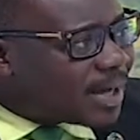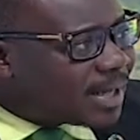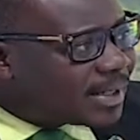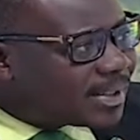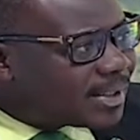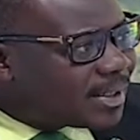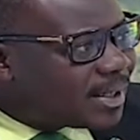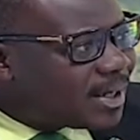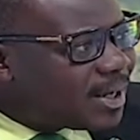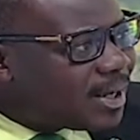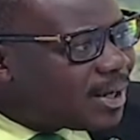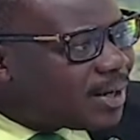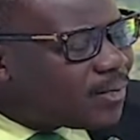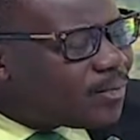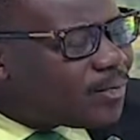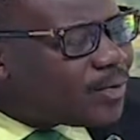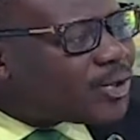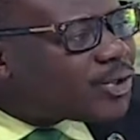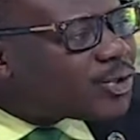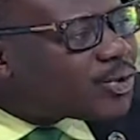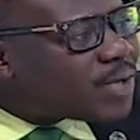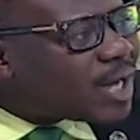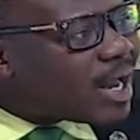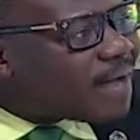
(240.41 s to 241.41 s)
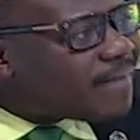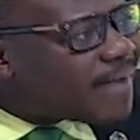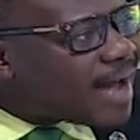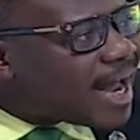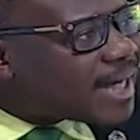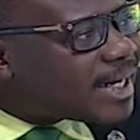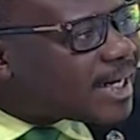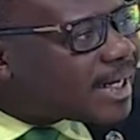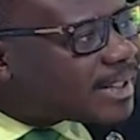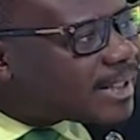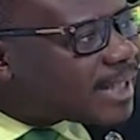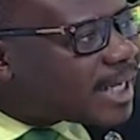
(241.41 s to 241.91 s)
us, yeah. we should have
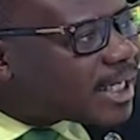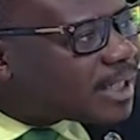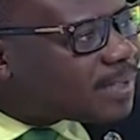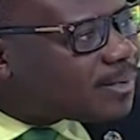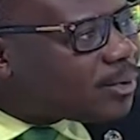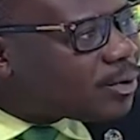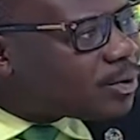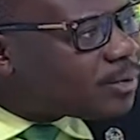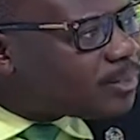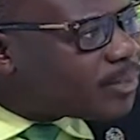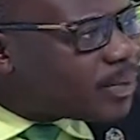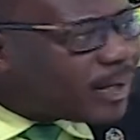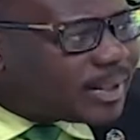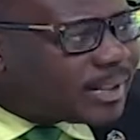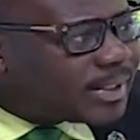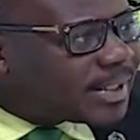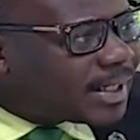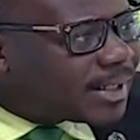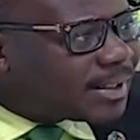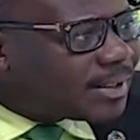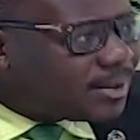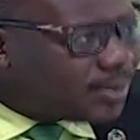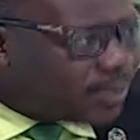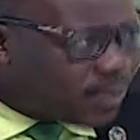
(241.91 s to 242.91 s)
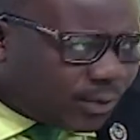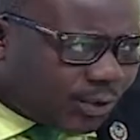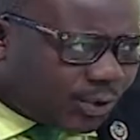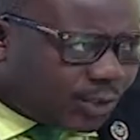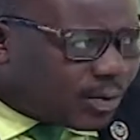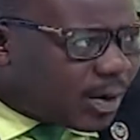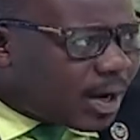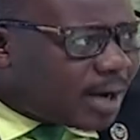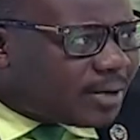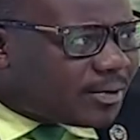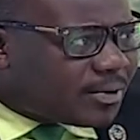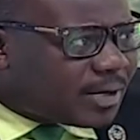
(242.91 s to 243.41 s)
had the textbook printed.
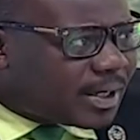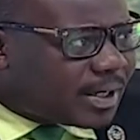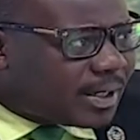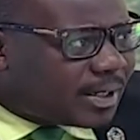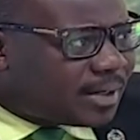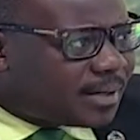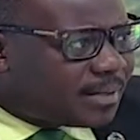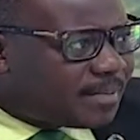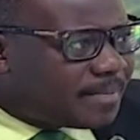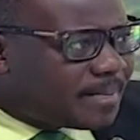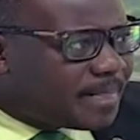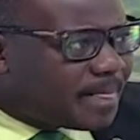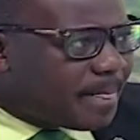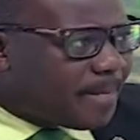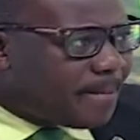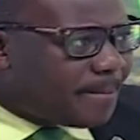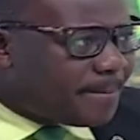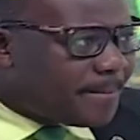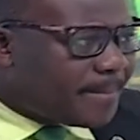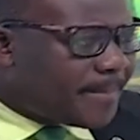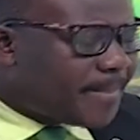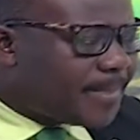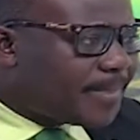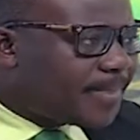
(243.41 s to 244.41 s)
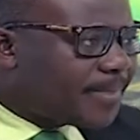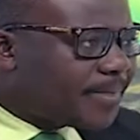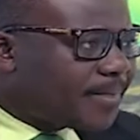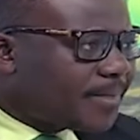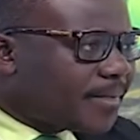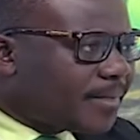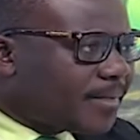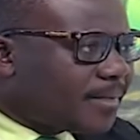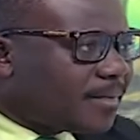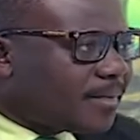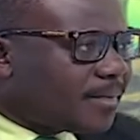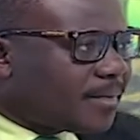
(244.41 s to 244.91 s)
Don't you agree? So what you are
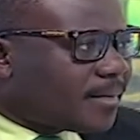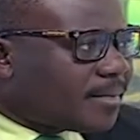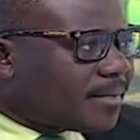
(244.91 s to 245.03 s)
saying is